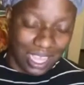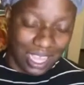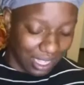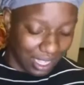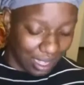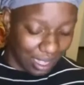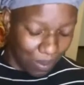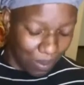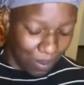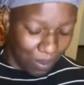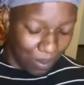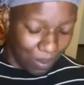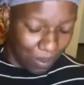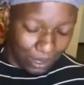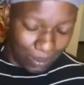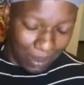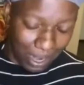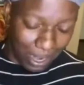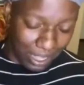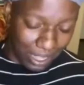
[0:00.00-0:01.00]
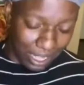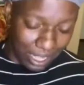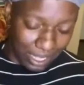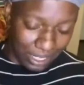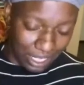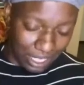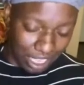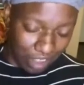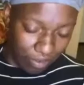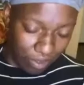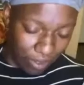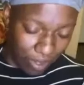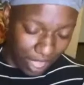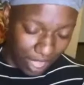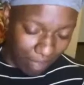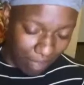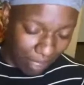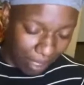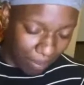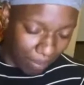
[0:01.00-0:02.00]
Come on, Spirit. Let's see if you
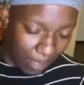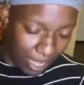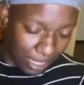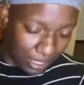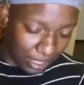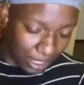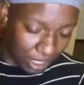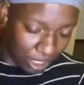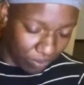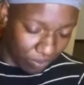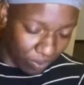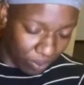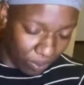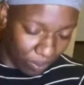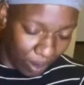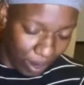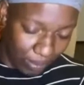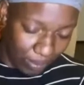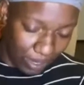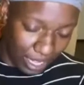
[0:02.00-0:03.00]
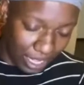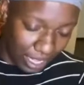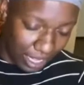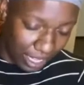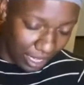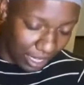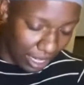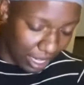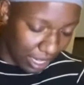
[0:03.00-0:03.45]
have a message for Ramneet.